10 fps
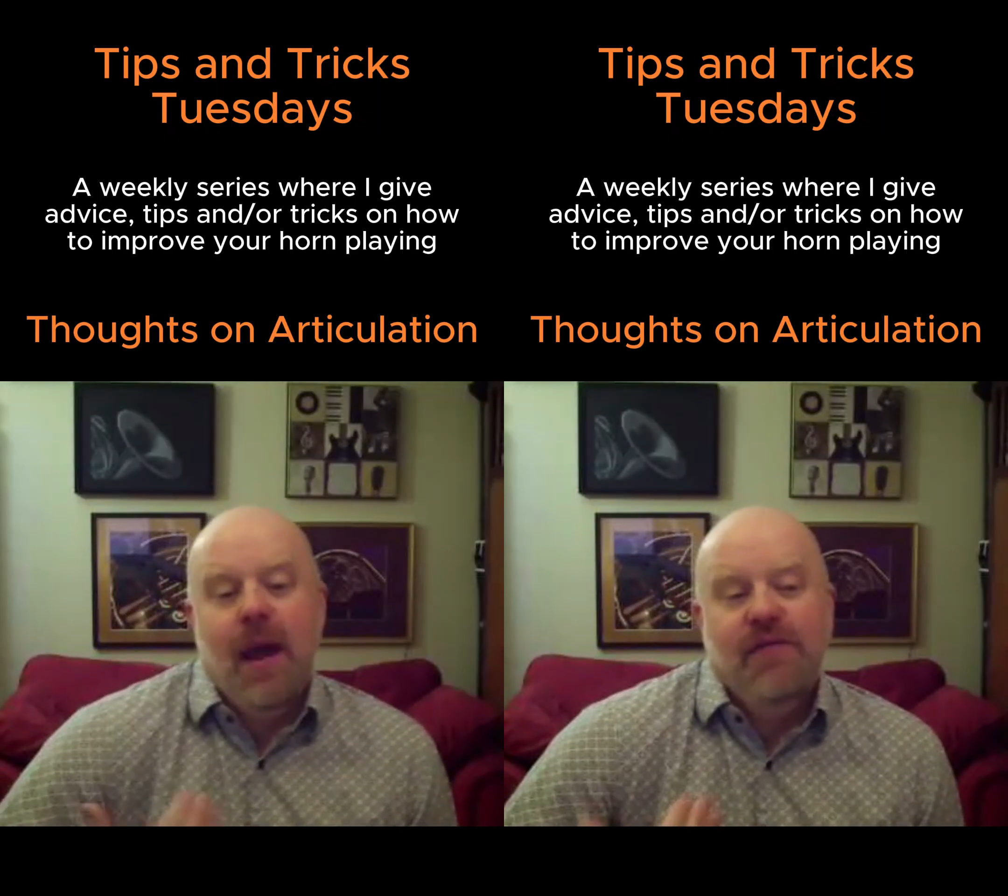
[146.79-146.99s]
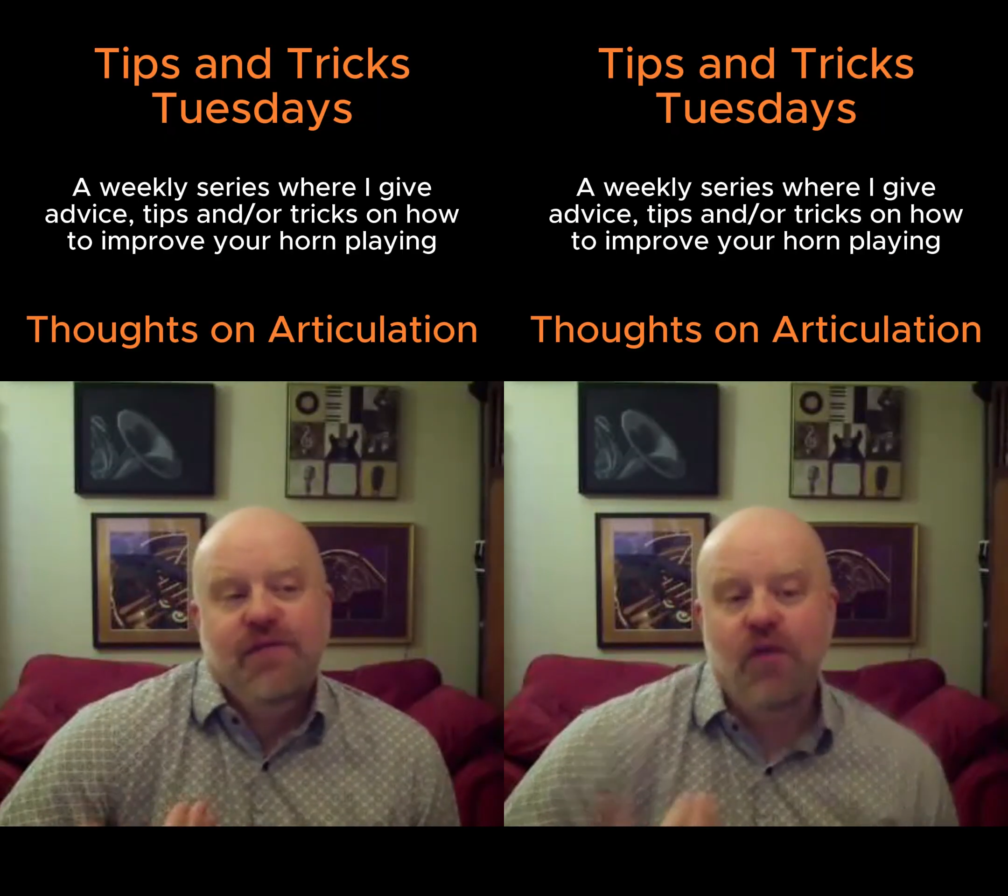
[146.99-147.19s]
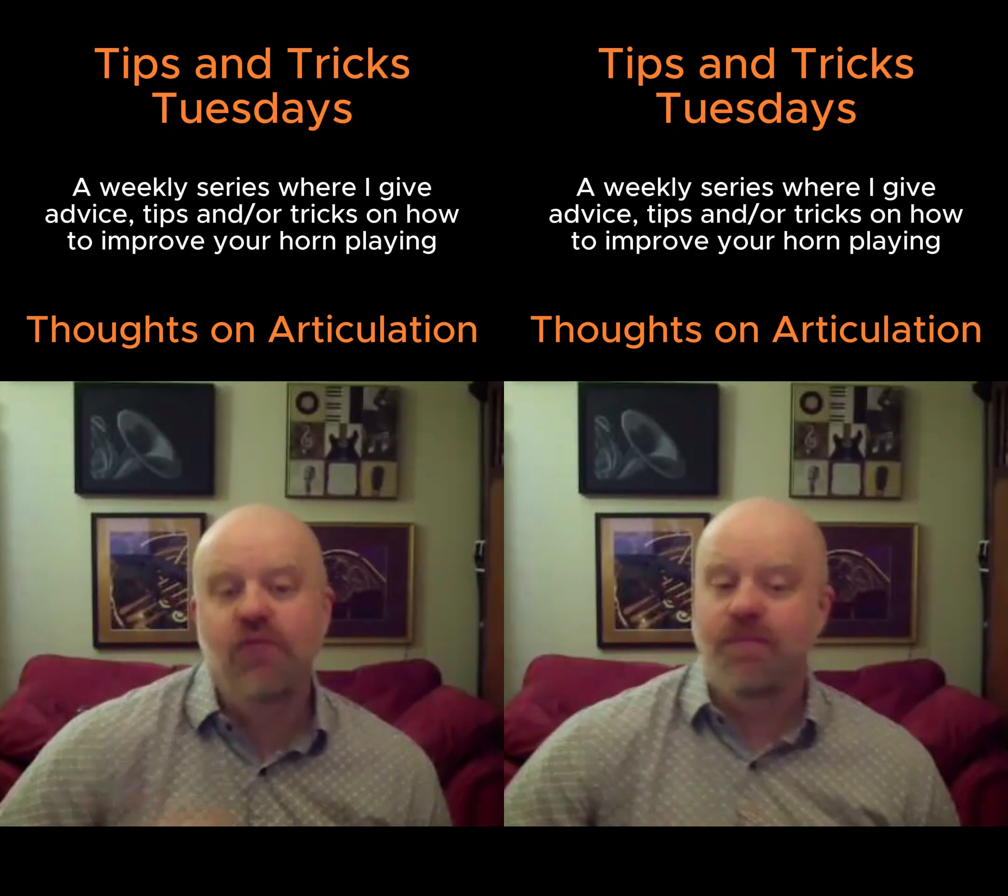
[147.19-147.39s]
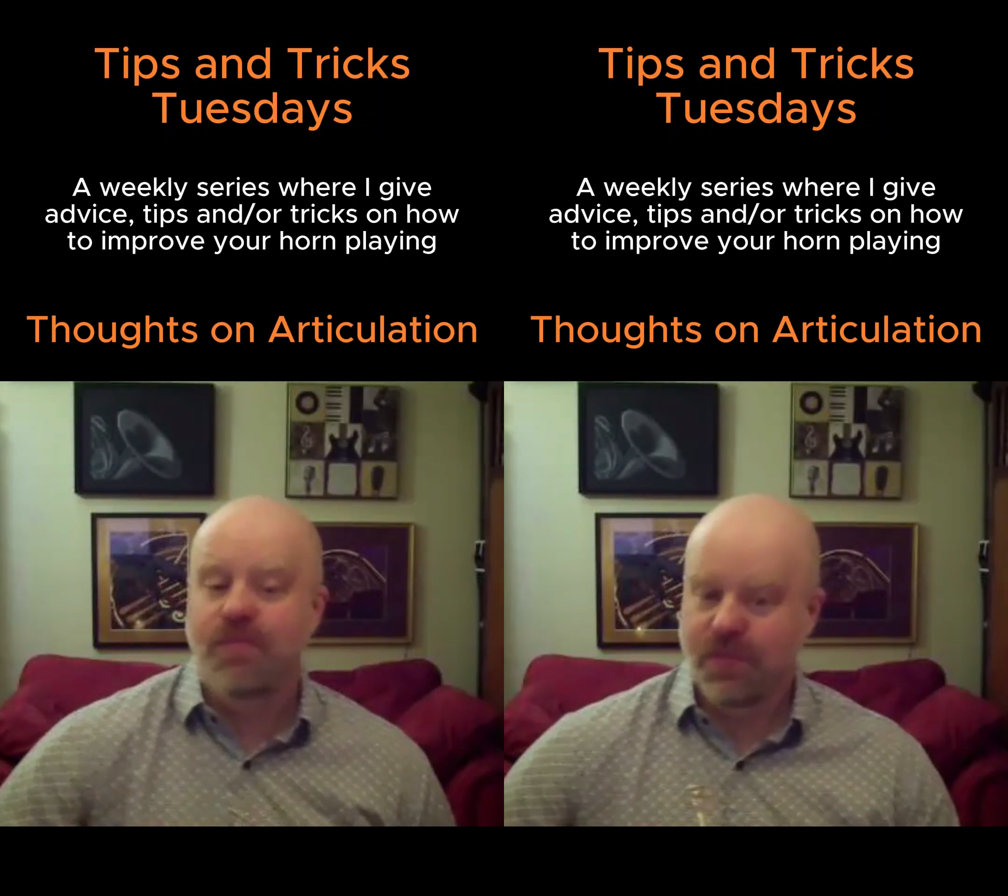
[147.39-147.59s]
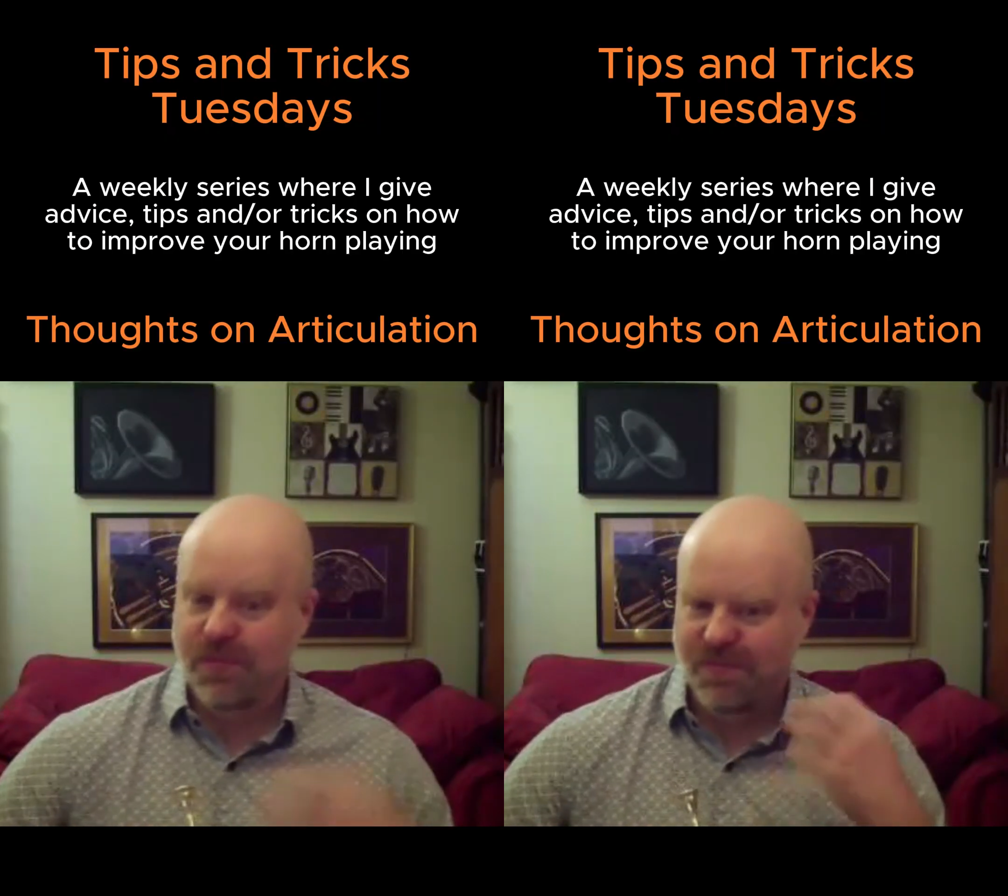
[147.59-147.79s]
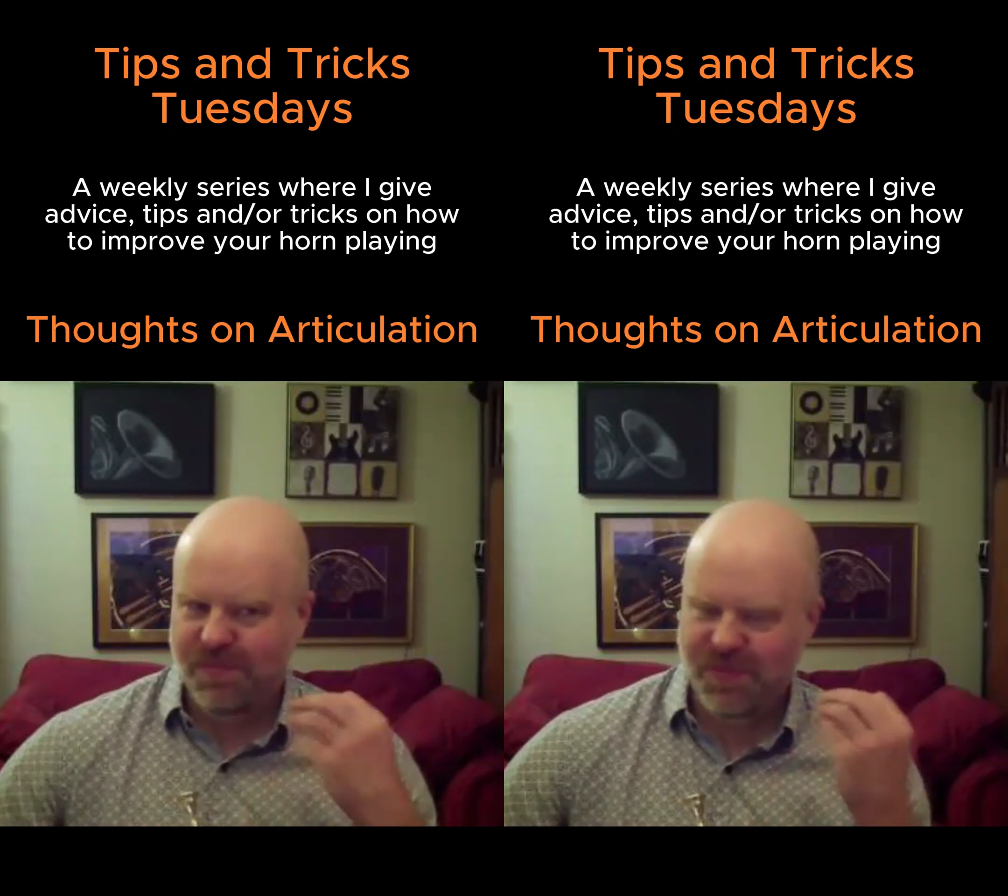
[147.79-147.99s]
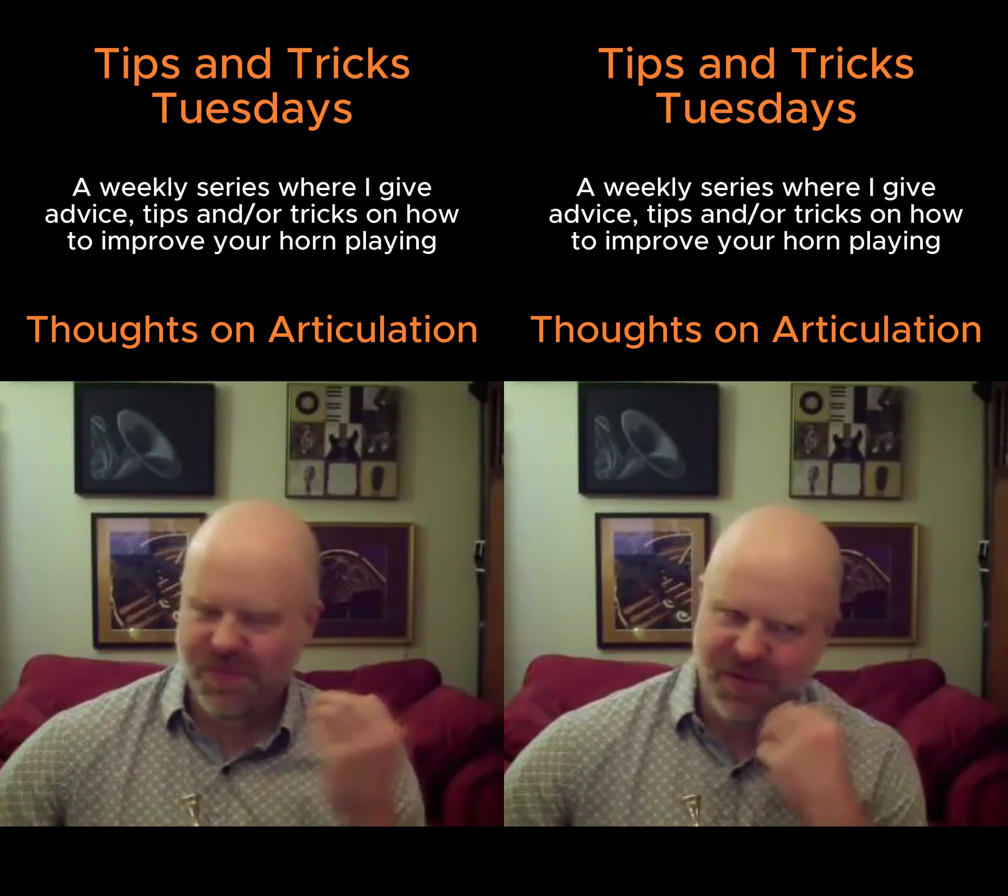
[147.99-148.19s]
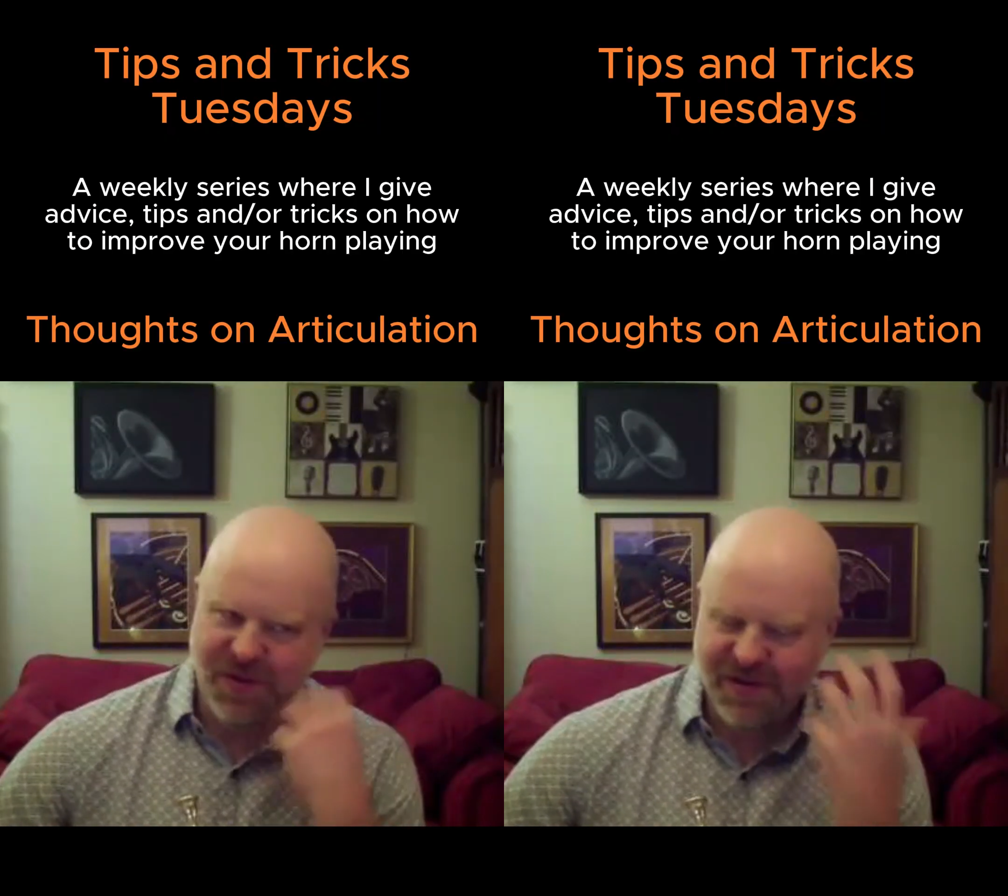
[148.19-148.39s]
So
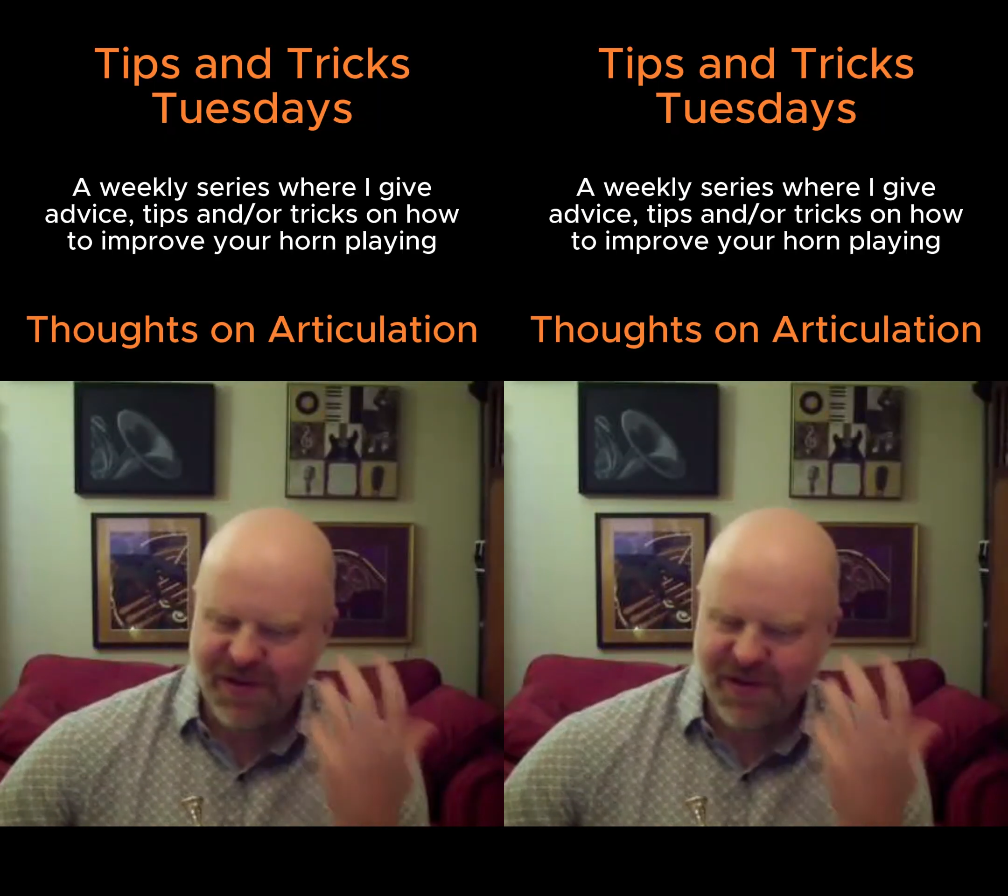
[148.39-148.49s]
to